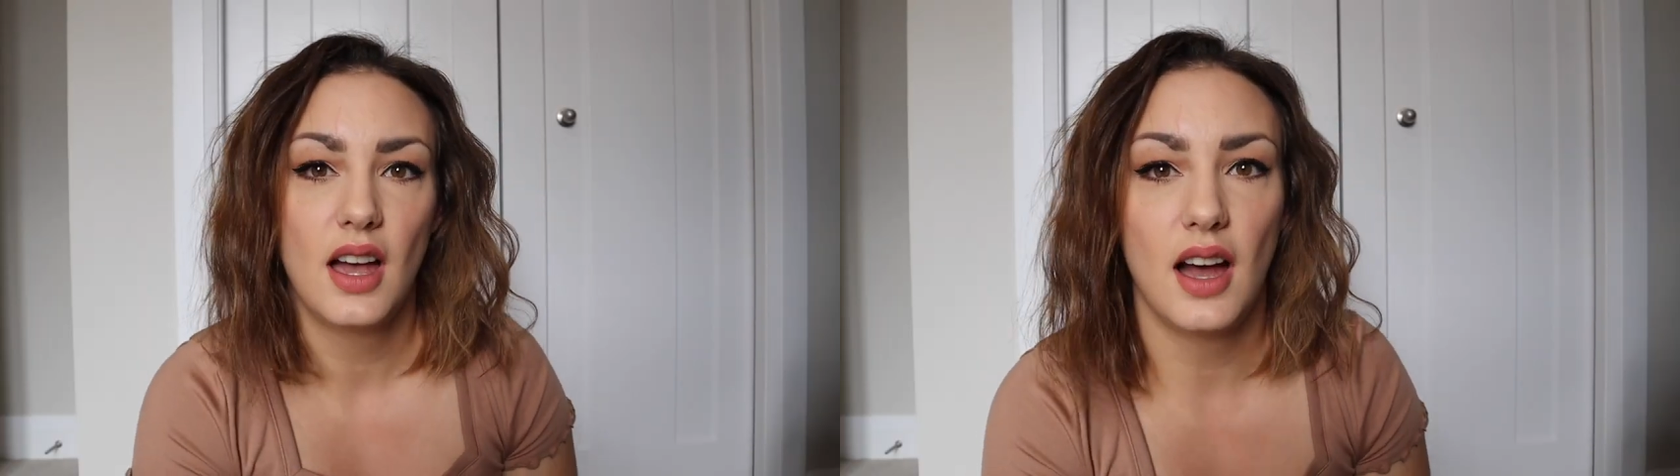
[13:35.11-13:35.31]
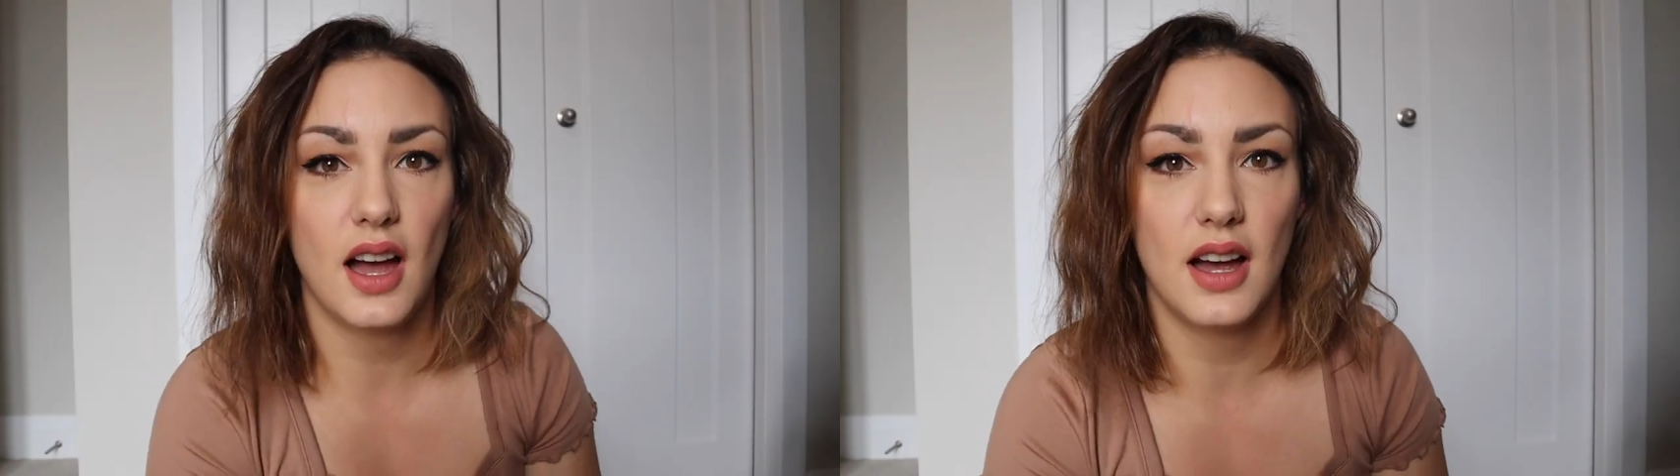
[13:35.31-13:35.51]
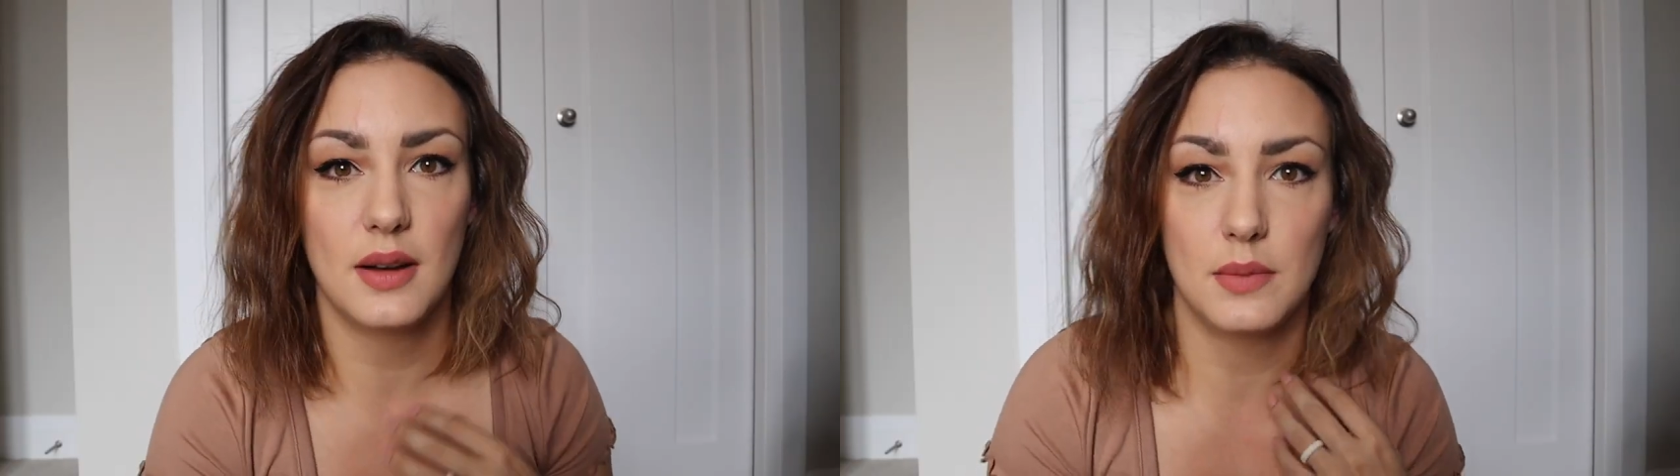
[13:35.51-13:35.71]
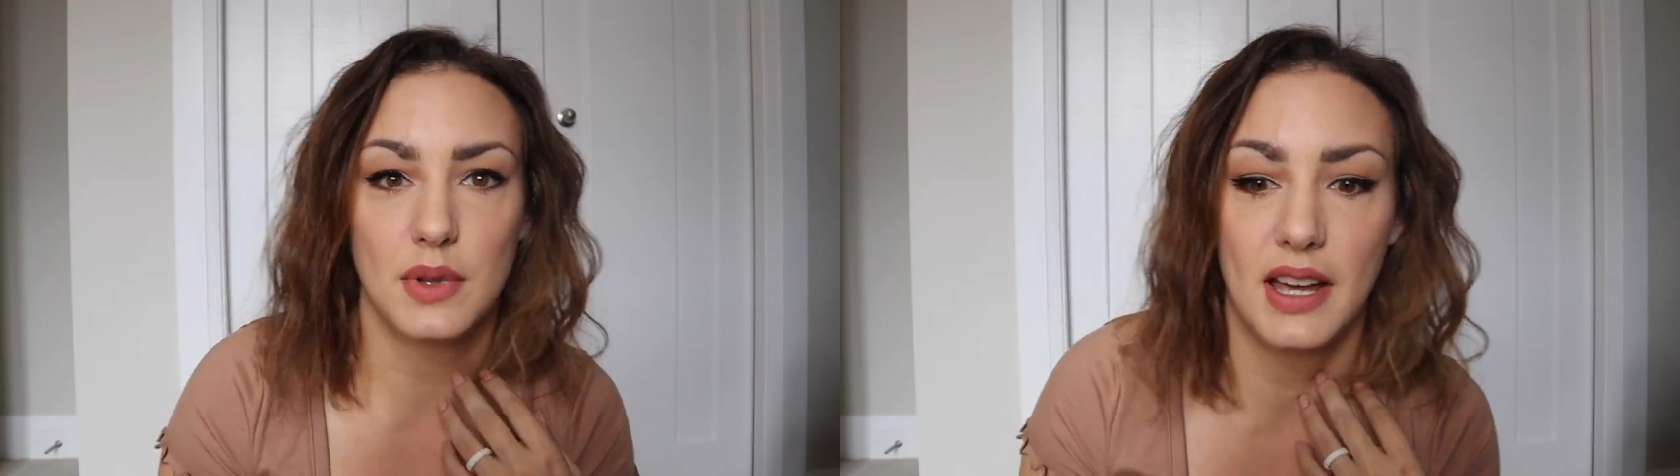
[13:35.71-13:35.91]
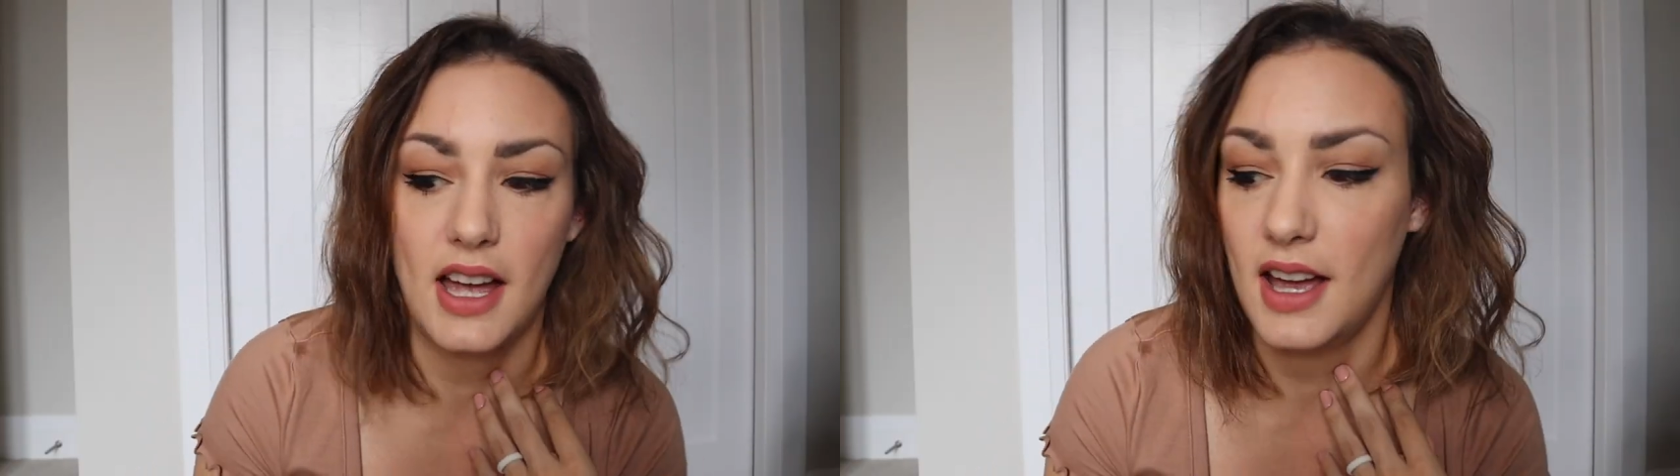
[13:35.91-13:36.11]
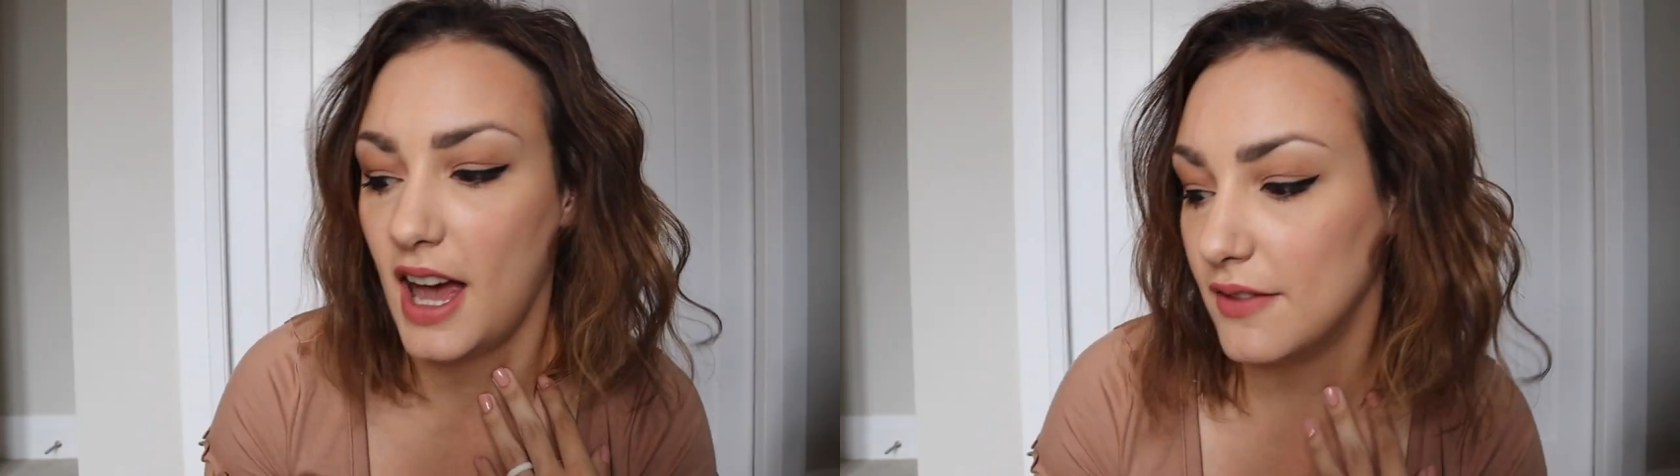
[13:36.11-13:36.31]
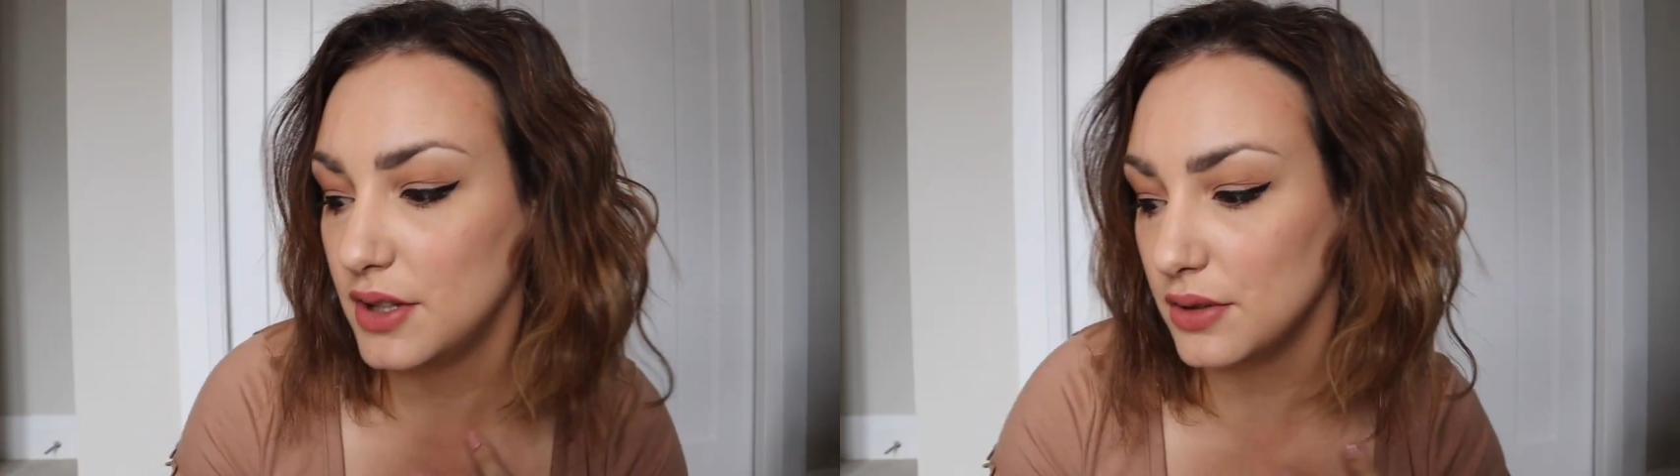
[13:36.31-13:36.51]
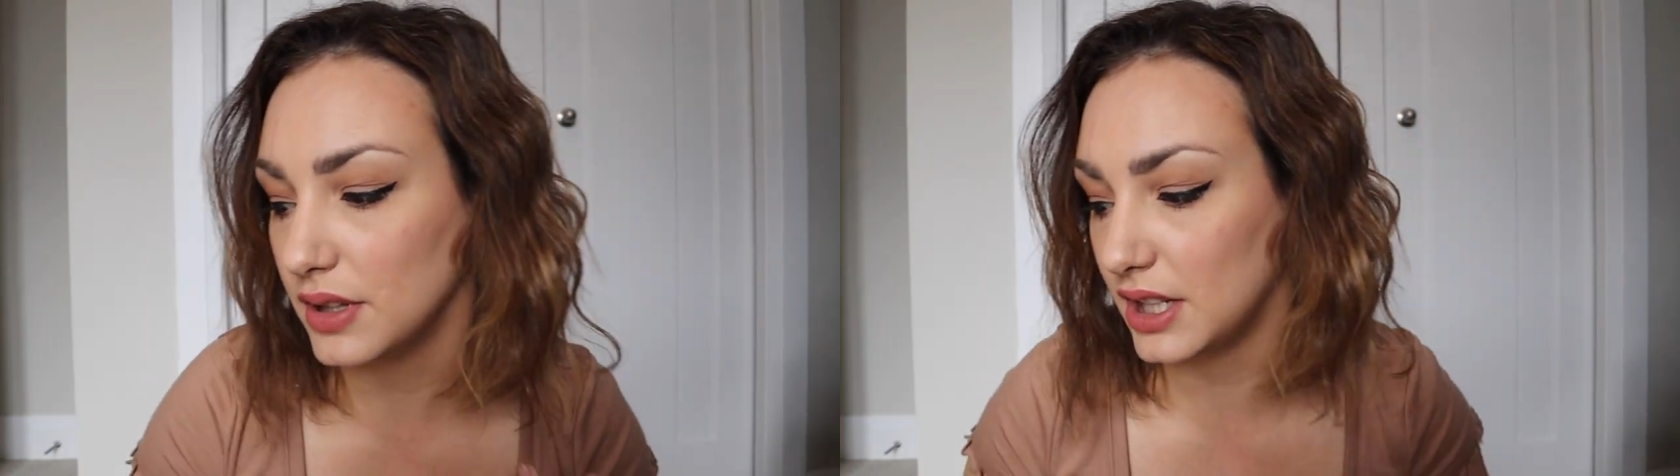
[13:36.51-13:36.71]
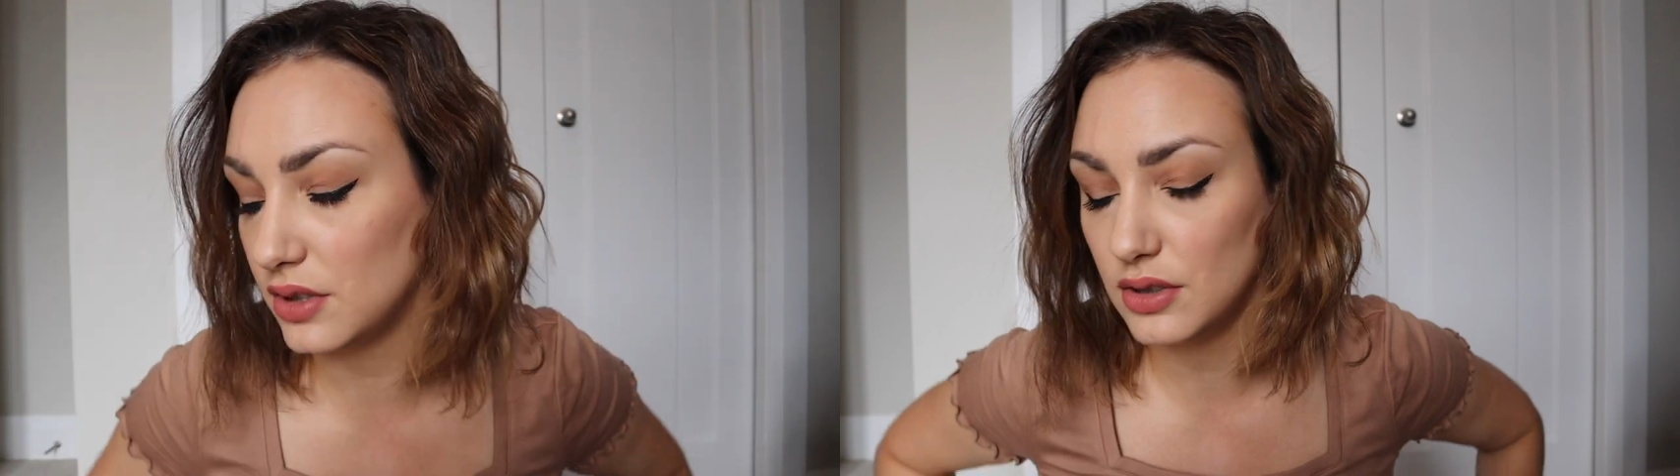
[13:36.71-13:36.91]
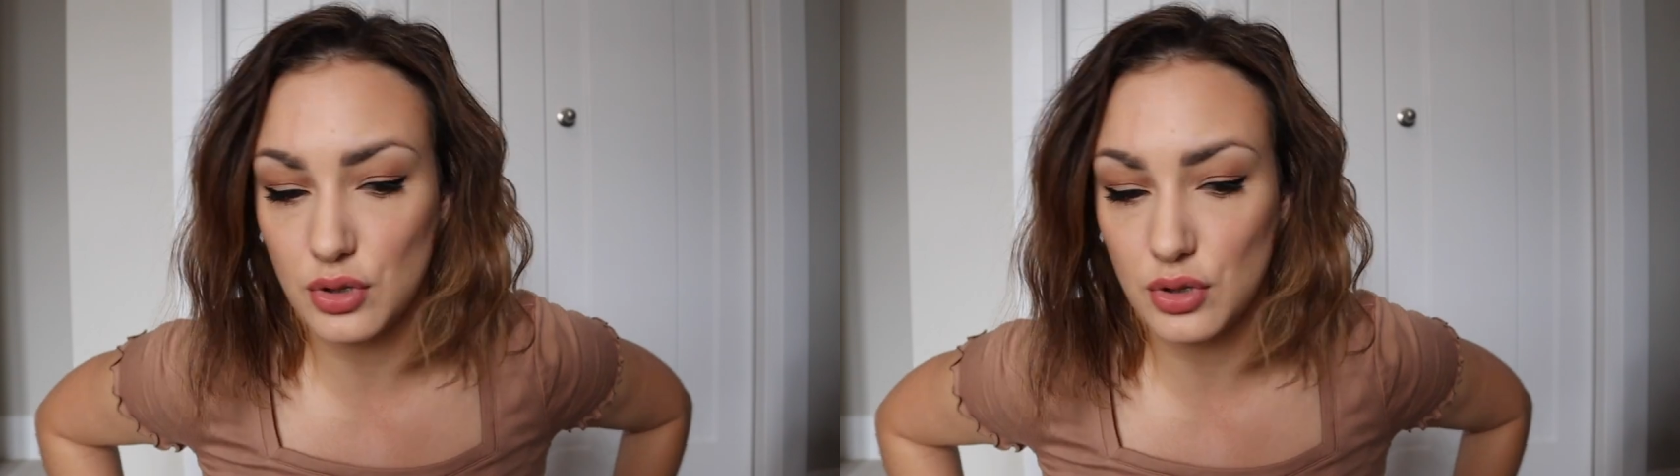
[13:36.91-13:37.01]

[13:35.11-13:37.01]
um, have you like